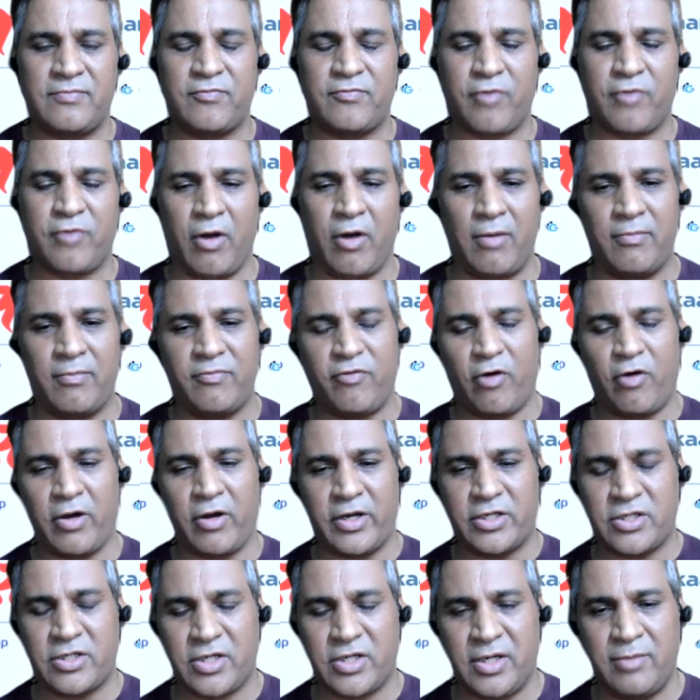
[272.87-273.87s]
from
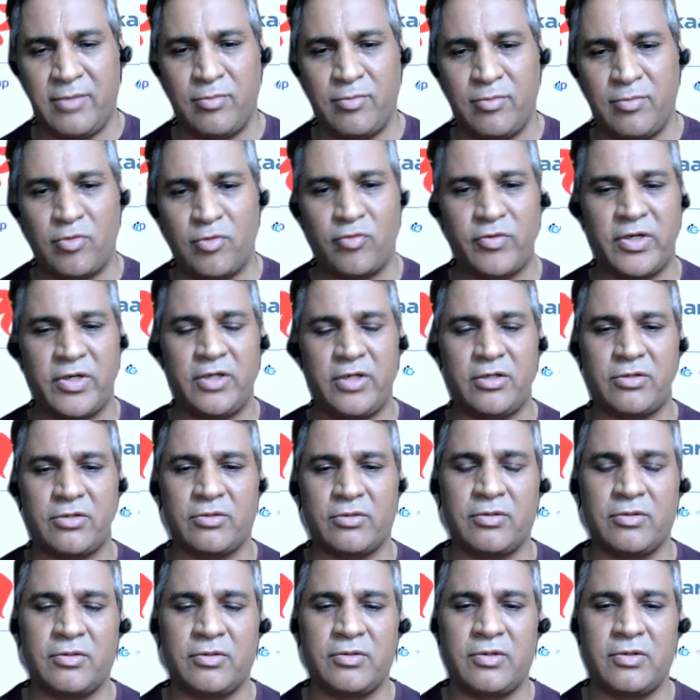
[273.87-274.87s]
forestry moved
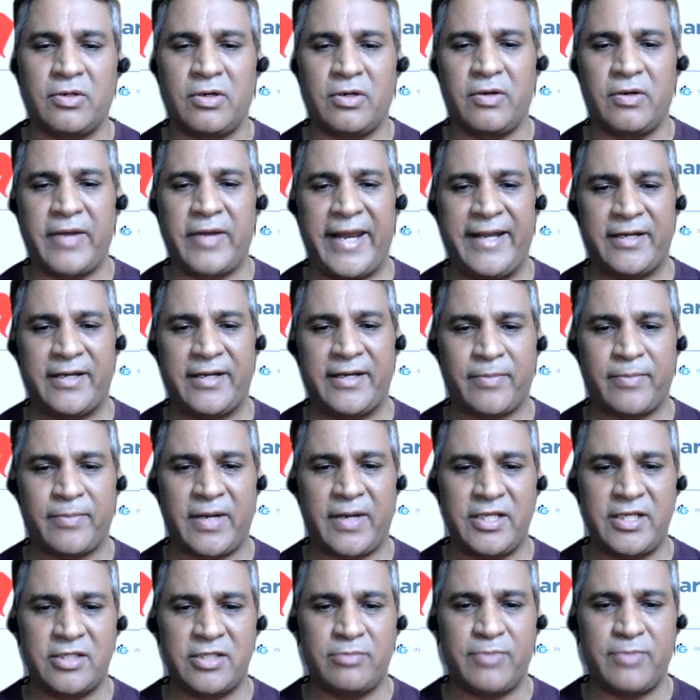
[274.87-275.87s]
into enterprise